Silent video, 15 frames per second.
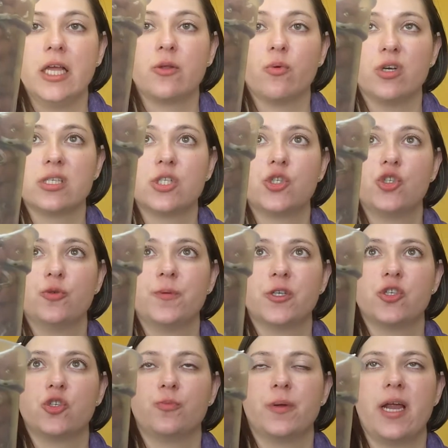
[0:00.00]
was
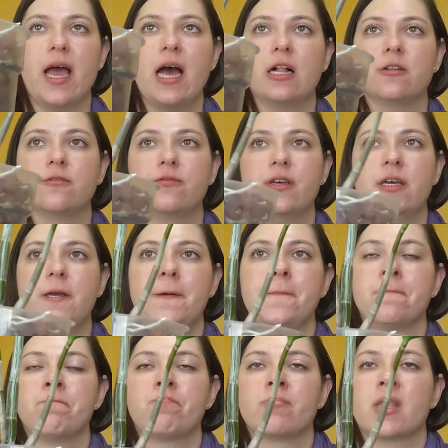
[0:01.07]
super healthy,
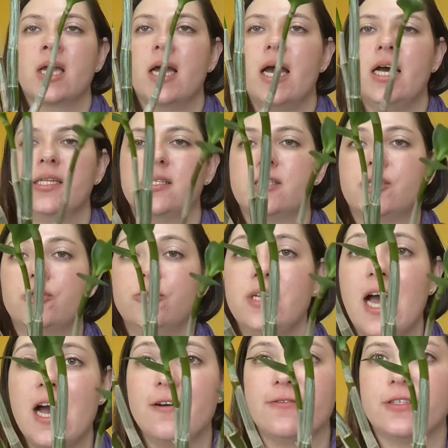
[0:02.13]
and soon
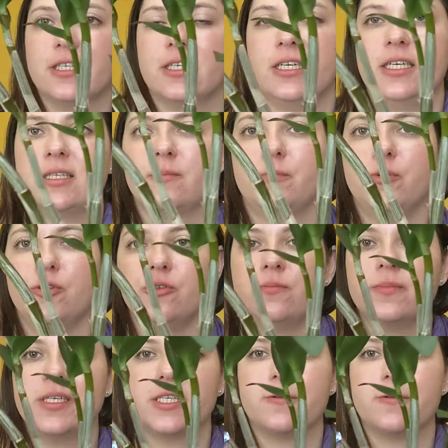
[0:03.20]
after it bloomed as